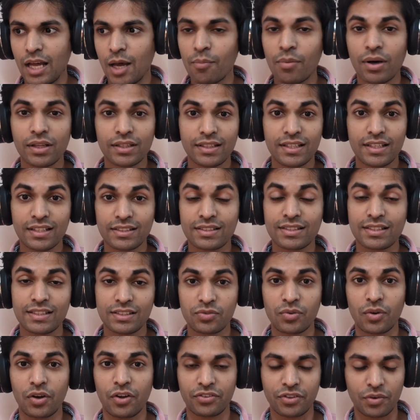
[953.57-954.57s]
but this
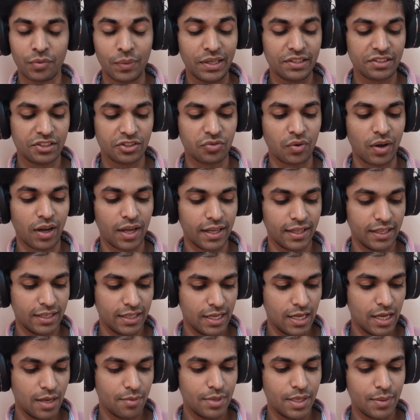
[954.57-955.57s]
is one of the reasons why
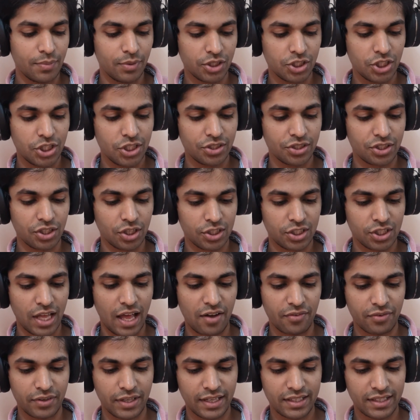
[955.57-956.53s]
people choose not to have